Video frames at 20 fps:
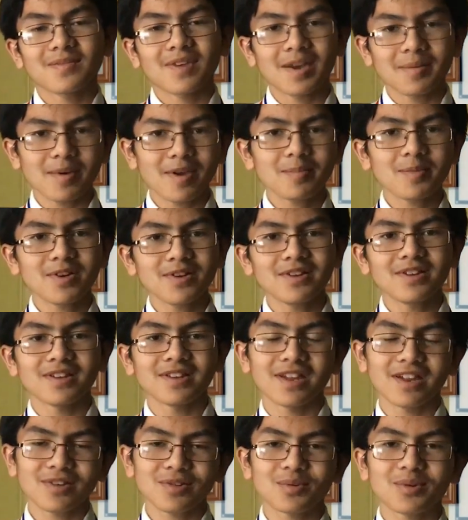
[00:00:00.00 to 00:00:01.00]
I'm Aiman,
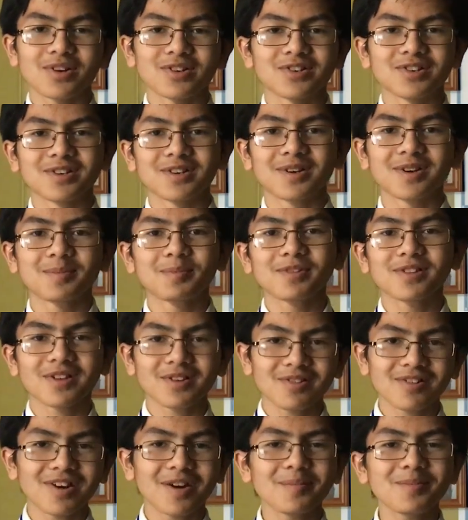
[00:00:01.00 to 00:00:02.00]
and thanks for watching. Please
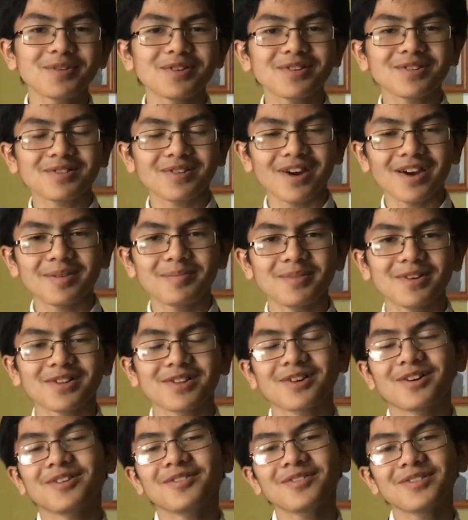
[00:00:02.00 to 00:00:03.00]
like, comment, subscribe, and
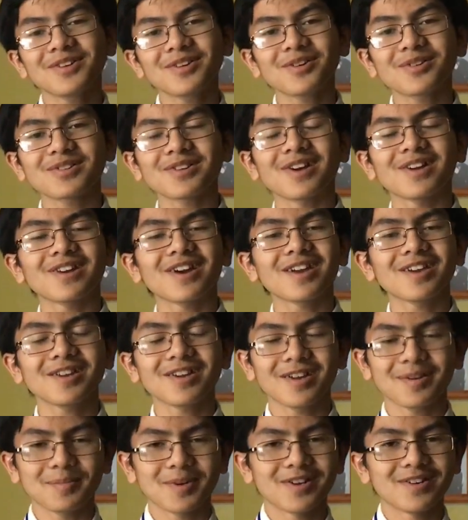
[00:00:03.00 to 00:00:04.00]
look at other videos on I
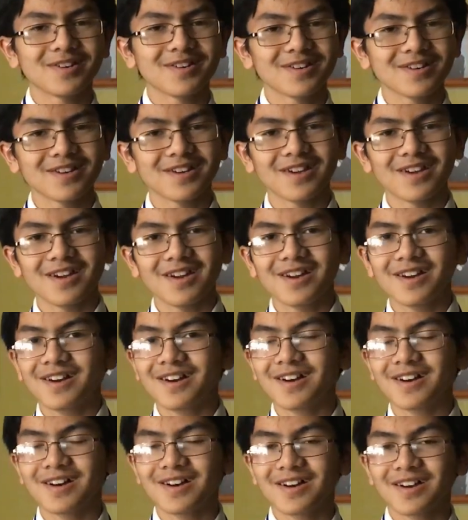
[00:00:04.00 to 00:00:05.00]
and Aiman.
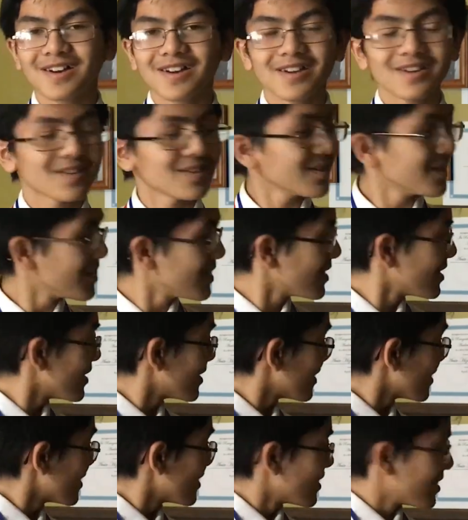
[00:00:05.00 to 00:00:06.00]
Uh,
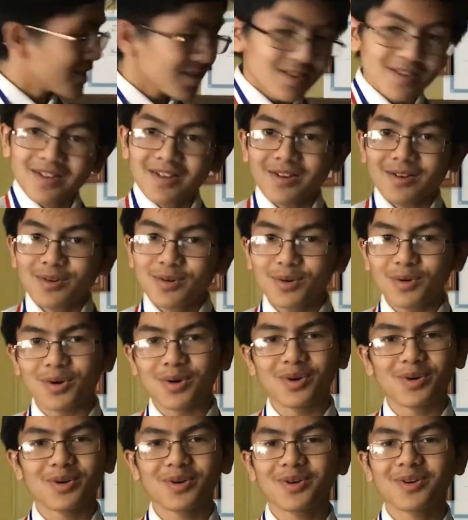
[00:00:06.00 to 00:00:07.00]

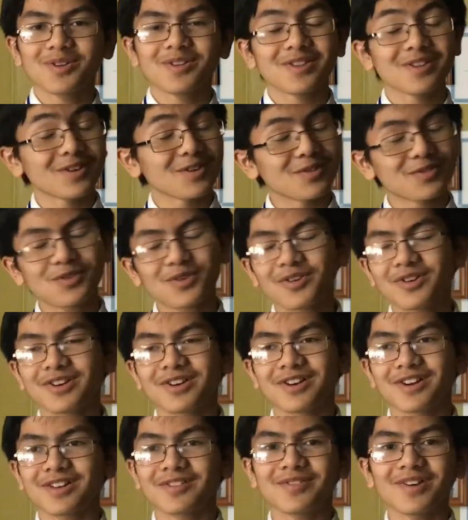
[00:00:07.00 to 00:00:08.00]
whew. the
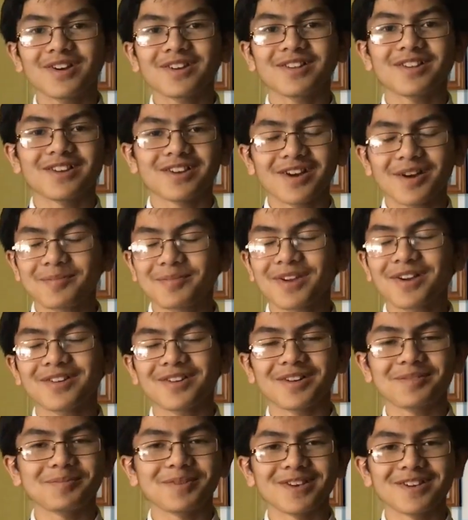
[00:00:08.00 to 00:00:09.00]
euphoria has finally calmed
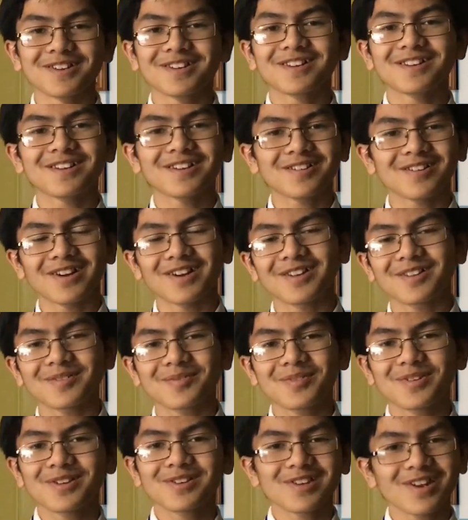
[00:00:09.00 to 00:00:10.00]
down on me. Alright,
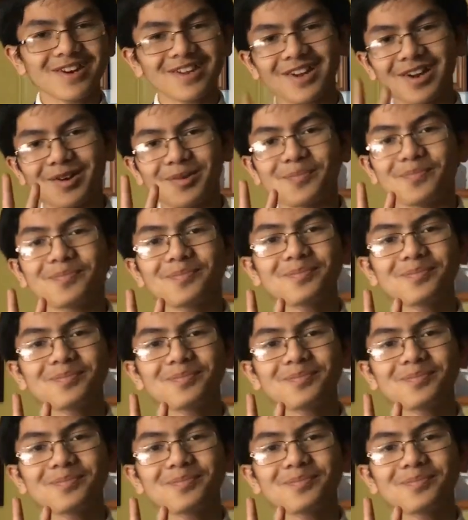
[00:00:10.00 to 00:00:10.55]
signing out.